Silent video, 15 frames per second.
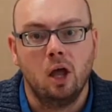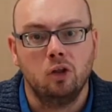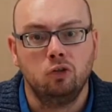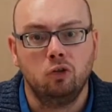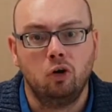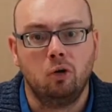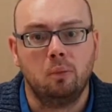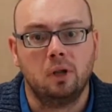
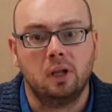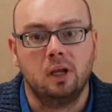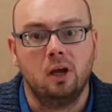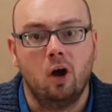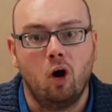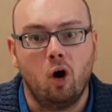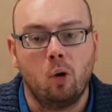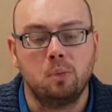Normally,
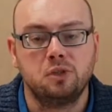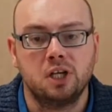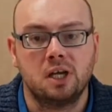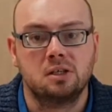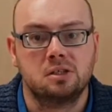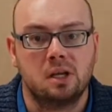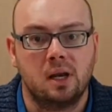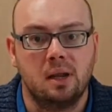
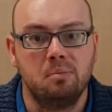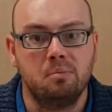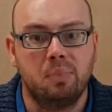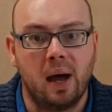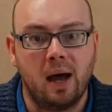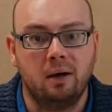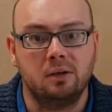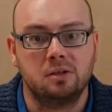objects are in
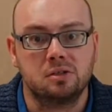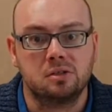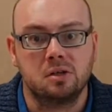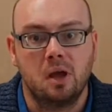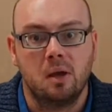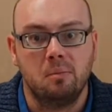balance,